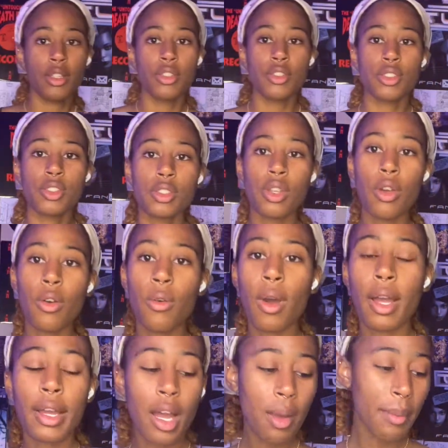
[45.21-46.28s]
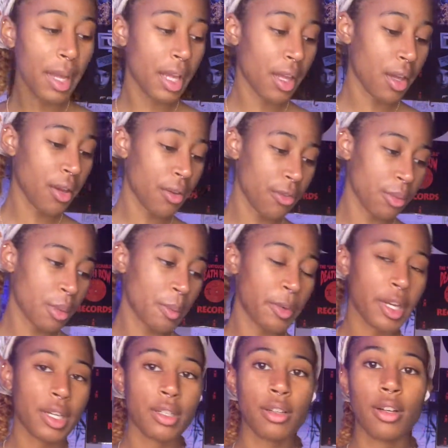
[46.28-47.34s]
So I got my hair from a
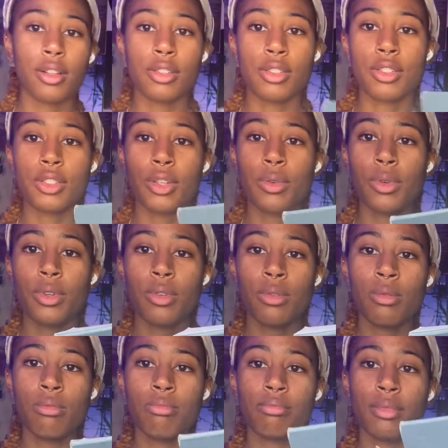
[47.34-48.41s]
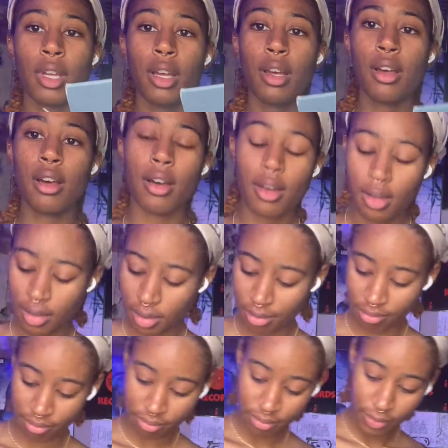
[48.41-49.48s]
brand called Soku
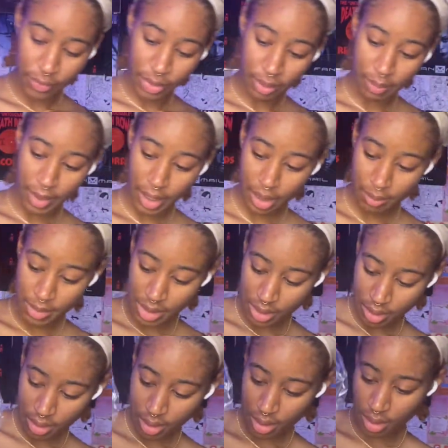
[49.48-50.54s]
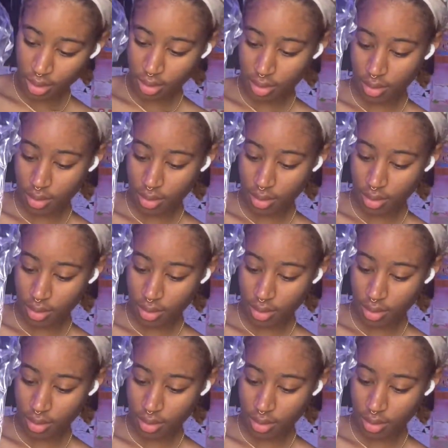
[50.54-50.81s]
from Amazon.